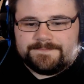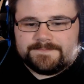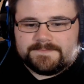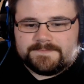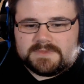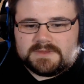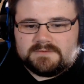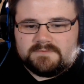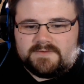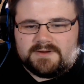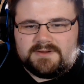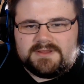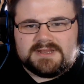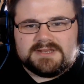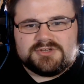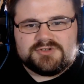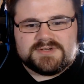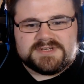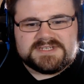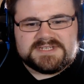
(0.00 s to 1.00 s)
Very
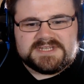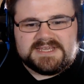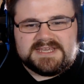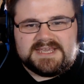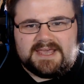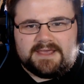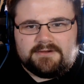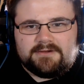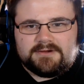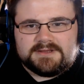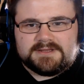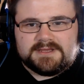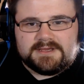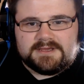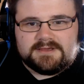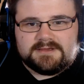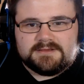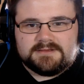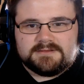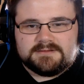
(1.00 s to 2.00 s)
interesting
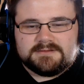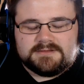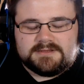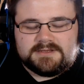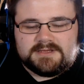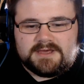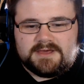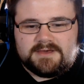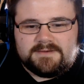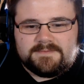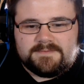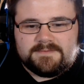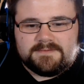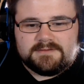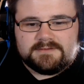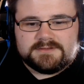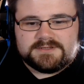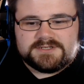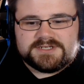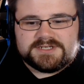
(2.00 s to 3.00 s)
character. Yeah,
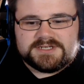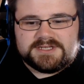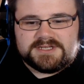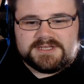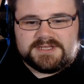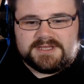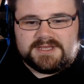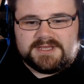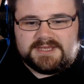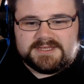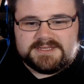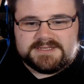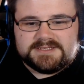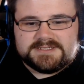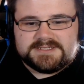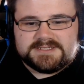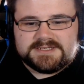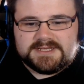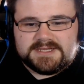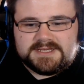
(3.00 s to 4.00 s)
she
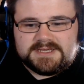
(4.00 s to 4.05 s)
is.